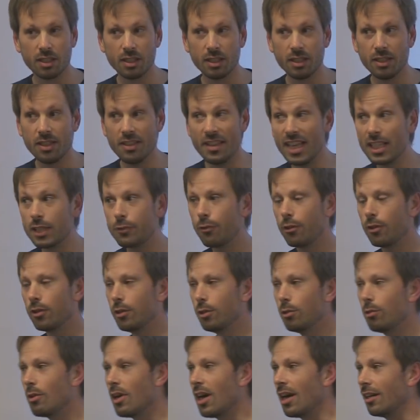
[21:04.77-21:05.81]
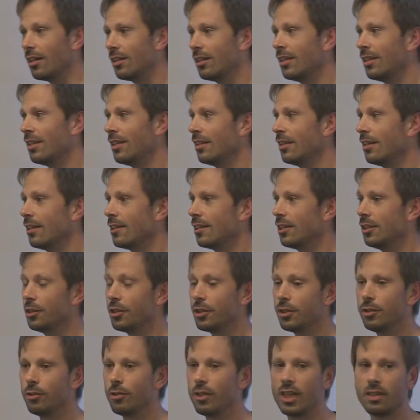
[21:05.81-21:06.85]
And that's for Lua. You
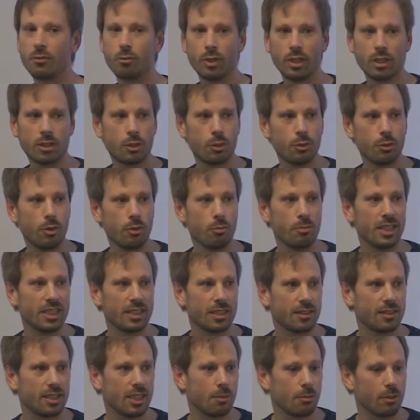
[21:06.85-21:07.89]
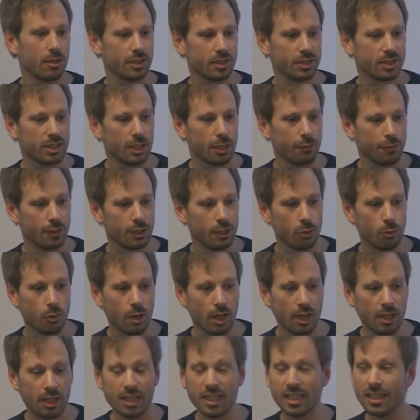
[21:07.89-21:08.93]
can do that with cool meta tables and stuff in Lua.
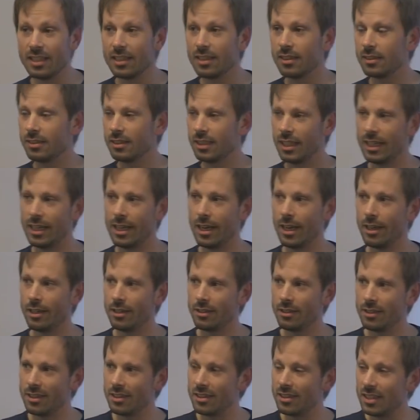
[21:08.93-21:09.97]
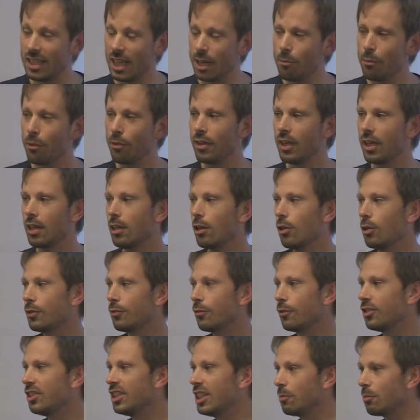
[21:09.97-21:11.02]
Uh, the same thing goes
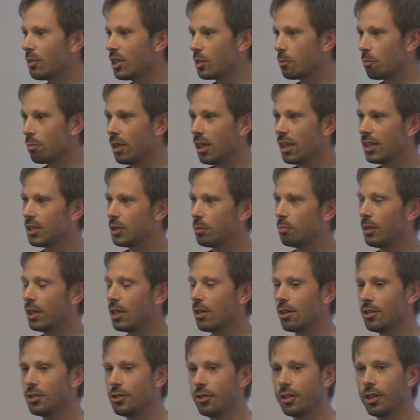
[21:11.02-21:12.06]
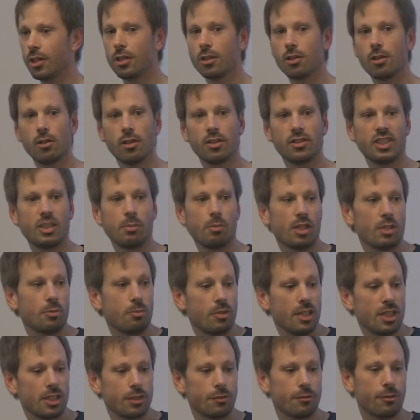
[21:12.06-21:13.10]
for C++ because you can call C++
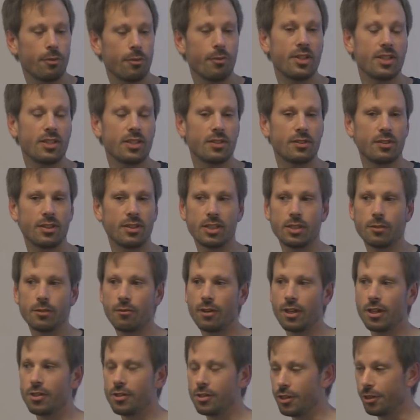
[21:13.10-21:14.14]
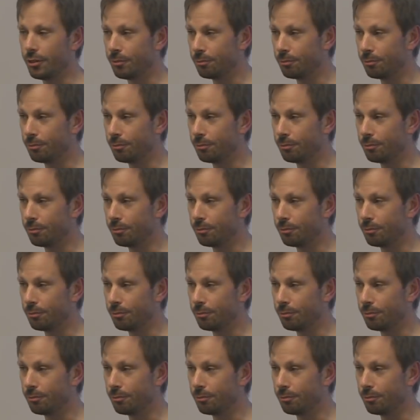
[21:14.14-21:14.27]
from this, this function.